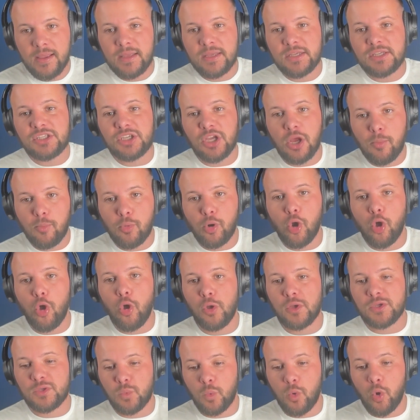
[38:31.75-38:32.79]
some
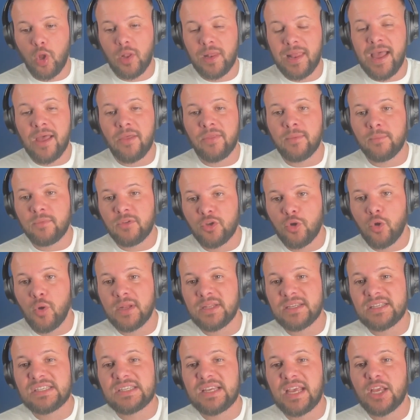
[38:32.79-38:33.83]
roles will allow them to go
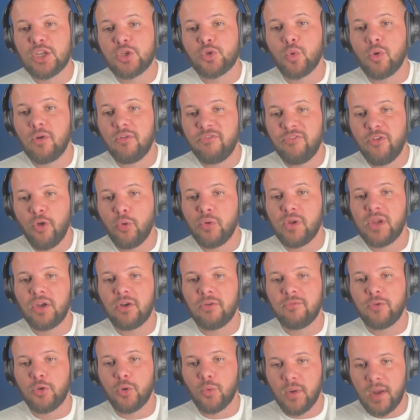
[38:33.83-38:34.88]
and schedule a phone
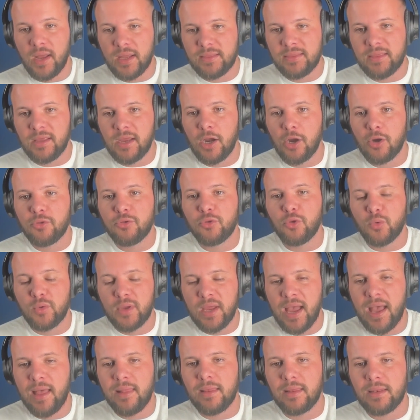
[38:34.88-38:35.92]
interview right there through
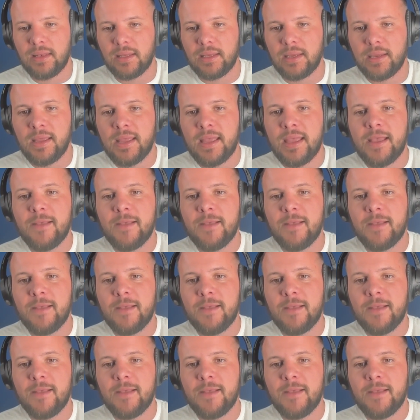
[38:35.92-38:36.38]
Calendly.